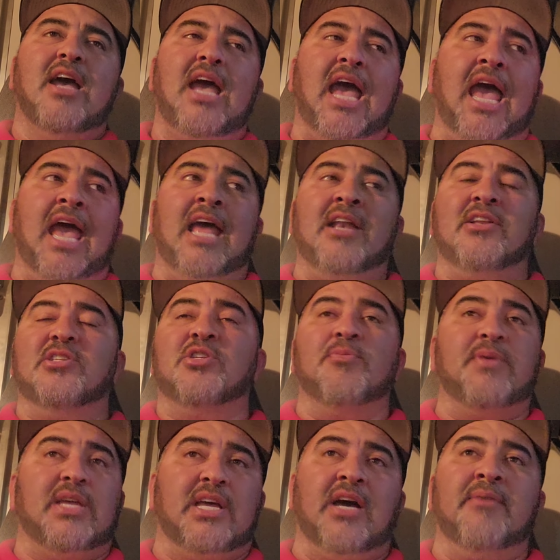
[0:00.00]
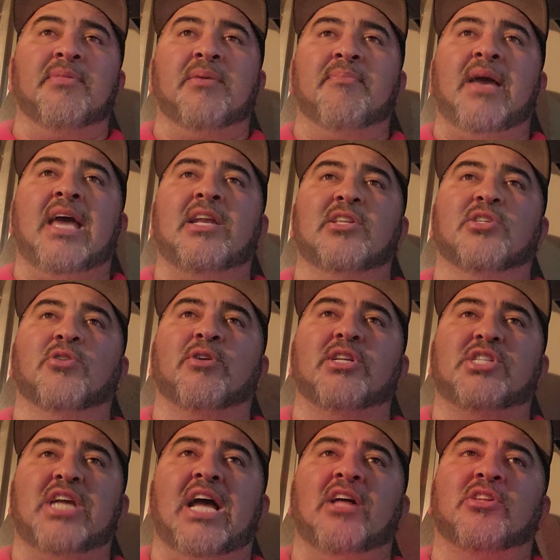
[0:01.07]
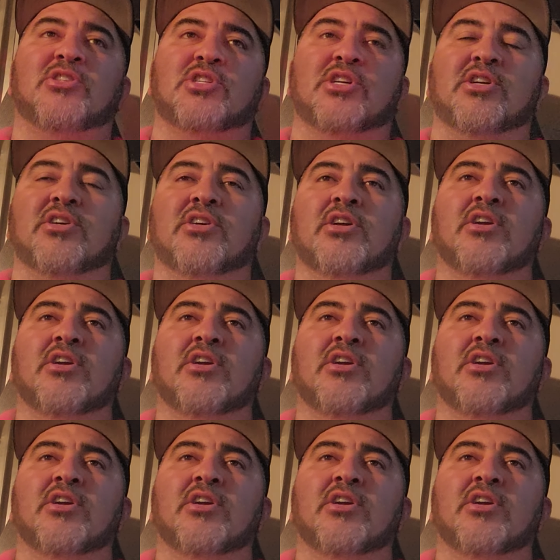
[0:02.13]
and to become the mandatory challenger